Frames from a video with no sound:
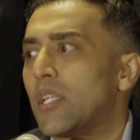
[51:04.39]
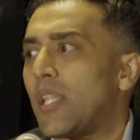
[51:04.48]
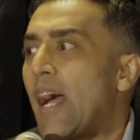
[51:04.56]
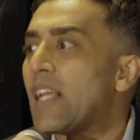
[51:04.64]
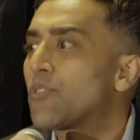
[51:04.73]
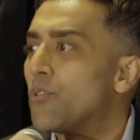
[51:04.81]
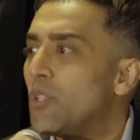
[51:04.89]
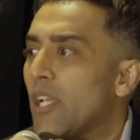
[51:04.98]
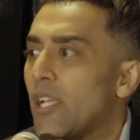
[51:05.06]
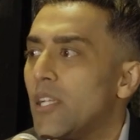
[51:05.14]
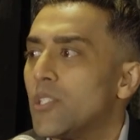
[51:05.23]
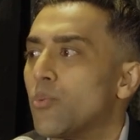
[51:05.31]
in the last few
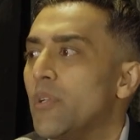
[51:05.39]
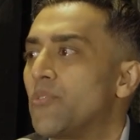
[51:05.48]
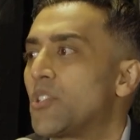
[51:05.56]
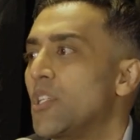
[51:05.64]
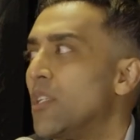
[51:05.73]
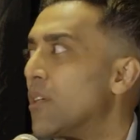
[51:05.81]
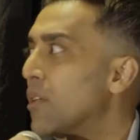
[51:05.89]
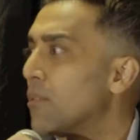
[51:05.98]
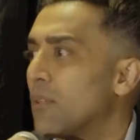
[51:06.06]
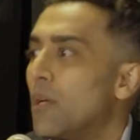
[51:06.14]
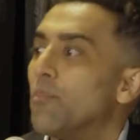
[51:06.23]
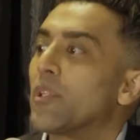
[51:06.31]
decades, we've seen a
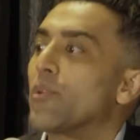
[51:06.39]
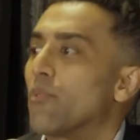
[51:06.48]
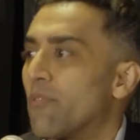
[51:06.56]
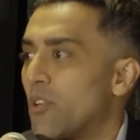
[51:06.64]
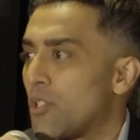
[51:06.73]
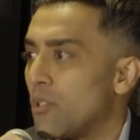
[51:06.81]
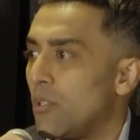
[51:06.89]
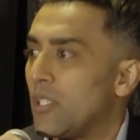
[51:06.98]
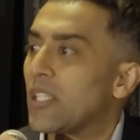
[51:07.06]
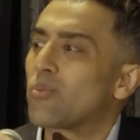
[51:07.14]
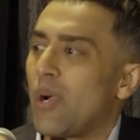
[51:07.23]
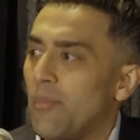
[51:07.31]
complete reversal.
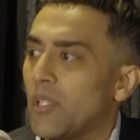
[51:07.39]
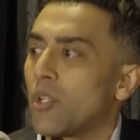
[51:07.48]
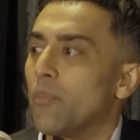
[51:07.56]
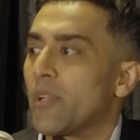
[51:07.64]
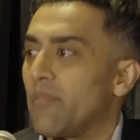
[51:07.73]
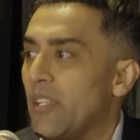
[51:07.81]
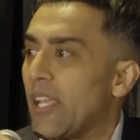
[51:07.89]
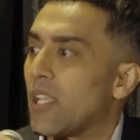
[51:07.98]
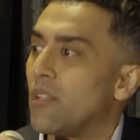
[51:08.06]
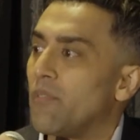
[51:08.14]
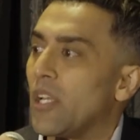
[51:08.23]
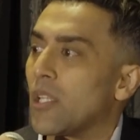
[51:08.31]
And that's why I'm a little bit of a
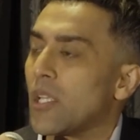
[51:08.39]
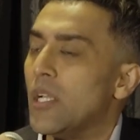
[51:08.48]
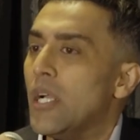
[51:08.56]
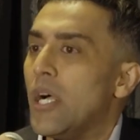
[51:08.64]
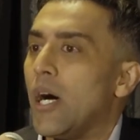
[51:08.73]
negative Nelly.